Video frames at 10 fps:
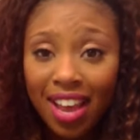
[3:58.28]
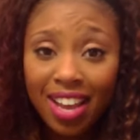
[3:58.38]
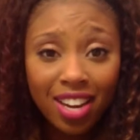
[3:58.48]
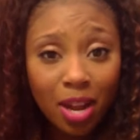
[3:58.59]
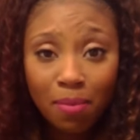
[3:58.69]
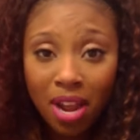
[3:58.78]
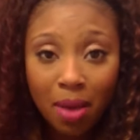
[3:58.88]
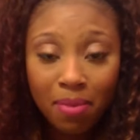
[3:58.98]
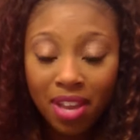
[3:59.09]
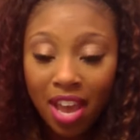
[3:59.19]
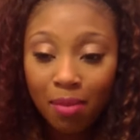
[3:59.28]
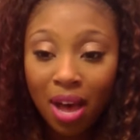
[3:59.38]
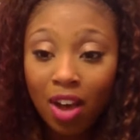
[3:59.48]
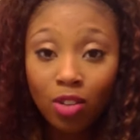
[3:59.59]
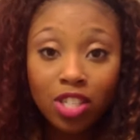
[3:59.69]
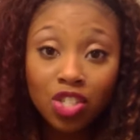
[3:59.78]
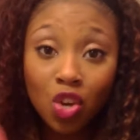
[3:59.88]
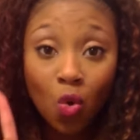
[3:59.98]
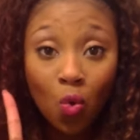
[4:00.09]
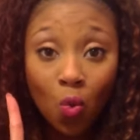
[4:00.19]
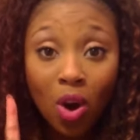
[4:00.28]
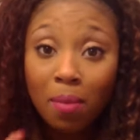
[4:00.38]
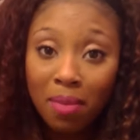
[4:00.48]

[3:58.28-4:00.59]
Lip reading: ended up not being able, I only took 1